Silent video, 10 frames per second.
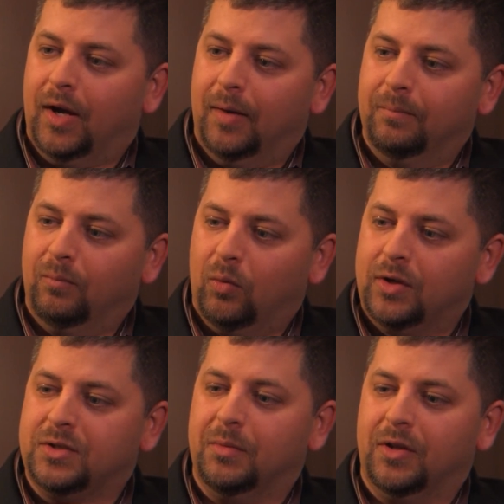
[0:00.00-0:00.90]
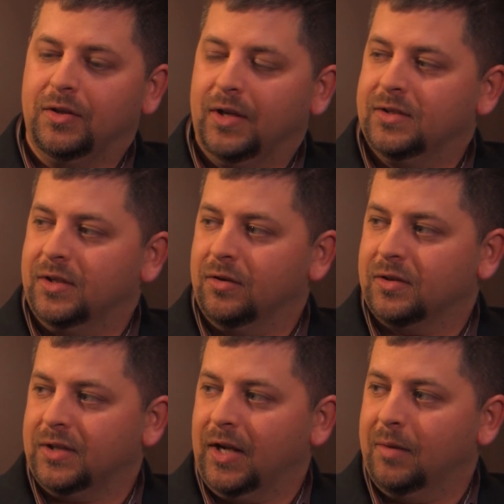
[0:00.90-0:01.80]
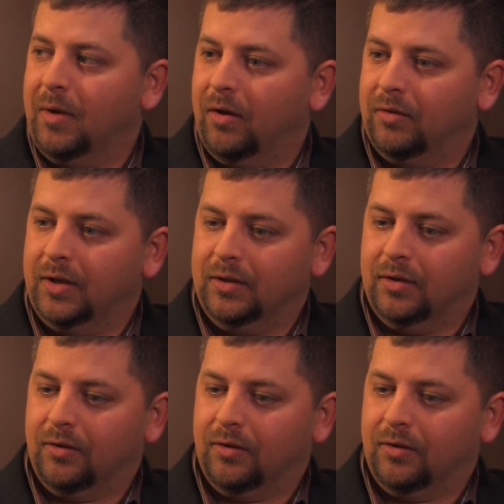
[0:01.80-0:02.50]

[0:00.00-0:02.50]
um, what are some other things that you're excited about in,